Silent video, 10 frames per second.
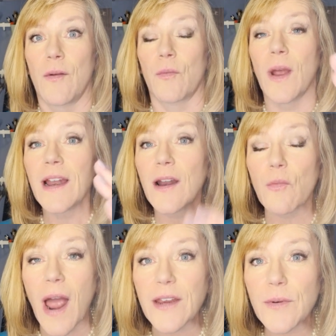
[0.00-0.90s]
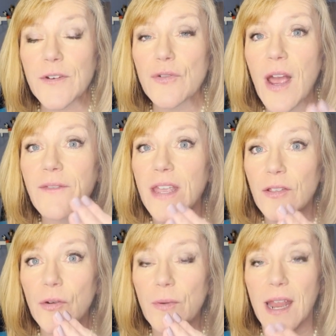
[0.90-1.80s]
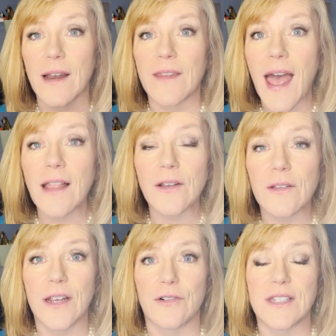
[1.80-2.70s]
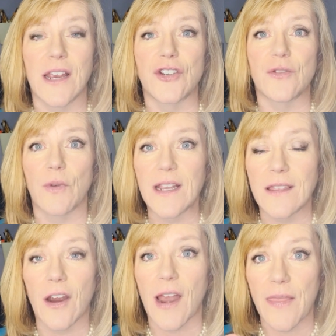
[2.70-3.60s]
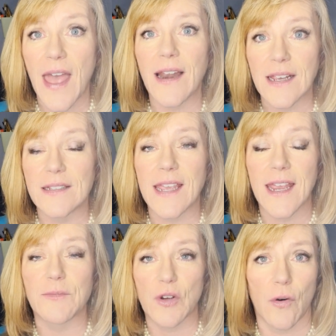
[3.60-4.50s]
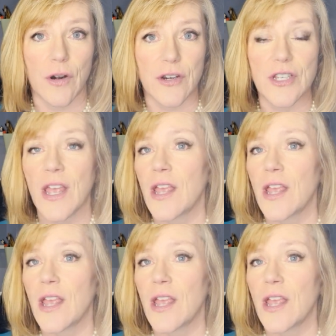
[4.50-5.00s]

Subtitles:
right on Rocky River Drive in Lorain, that little intersection right there. And that is Cam's Corners.